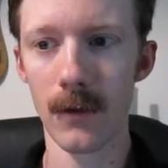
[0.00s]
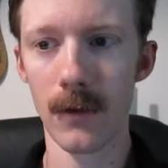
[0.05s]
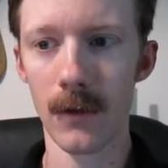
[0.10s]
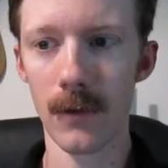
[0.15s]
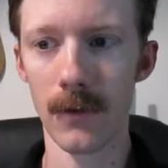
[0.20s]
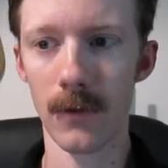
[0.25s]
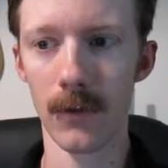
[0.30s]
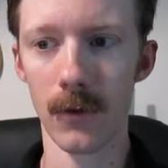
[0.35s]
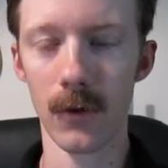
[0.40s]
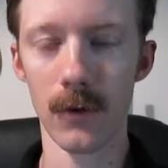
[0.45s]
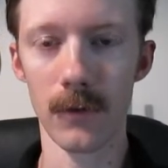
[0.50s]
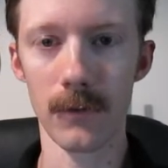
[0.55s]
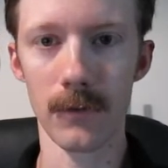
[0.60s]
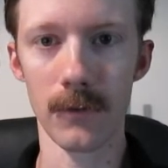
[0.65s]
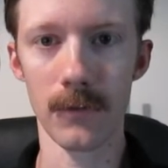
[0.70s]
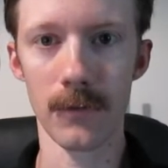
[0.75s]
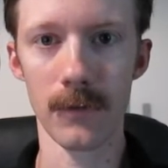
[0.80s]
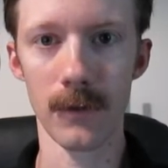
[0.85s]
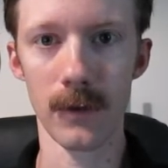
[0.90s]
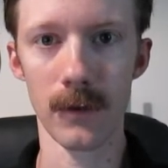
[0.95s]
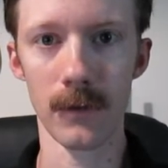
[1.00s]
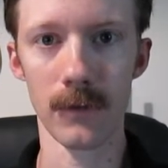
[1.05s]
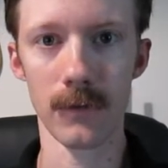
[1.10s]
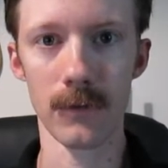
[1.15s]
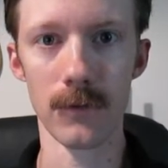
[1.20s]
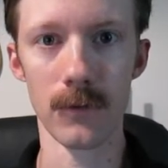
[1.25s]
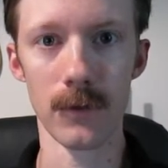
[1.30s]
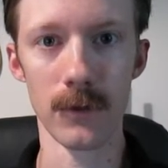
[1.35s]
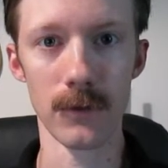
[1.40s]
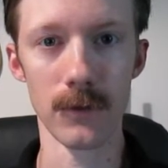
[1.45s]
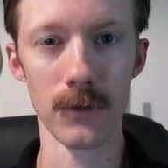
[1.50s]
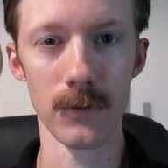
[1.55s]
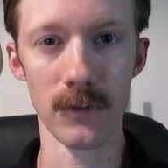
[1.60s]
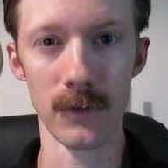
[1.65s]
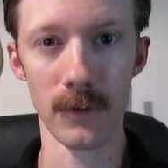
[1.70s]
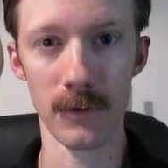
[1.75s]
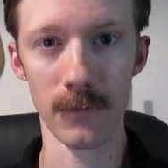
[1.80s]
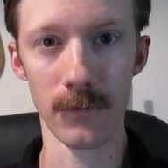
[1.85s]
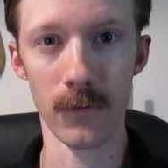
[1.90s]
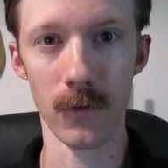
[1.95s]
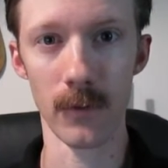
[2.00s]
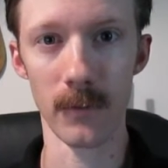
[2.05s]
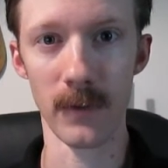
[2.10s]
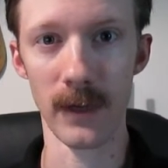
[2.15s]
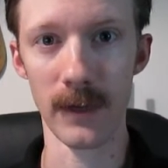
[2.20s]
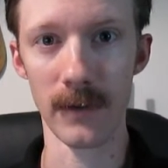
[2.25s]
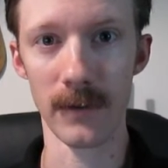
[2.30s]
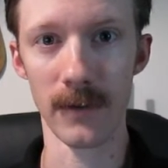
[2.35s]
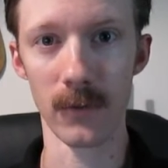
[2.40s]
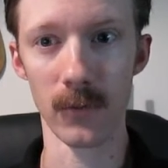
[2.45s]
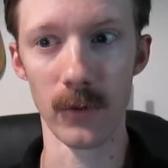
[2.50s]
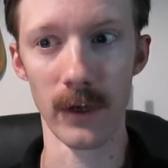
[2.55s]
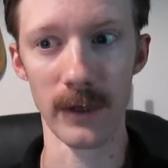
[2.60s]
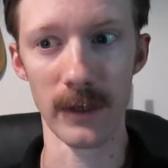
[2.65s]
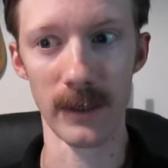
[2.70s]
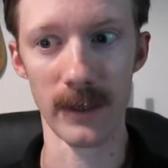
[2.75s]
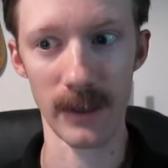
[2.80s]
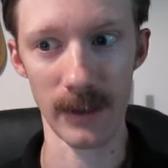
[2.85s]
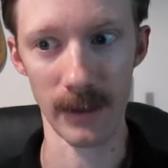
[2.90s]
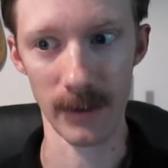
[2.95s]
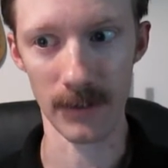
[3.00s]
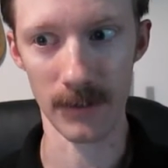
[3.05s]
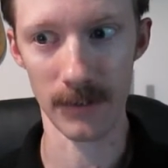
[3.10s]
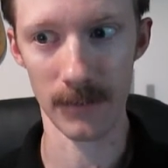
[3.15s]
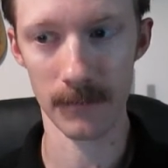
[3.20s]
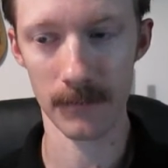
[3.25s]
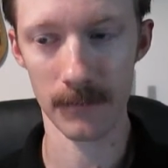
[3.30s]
There are also things you can do in this format that writing can't.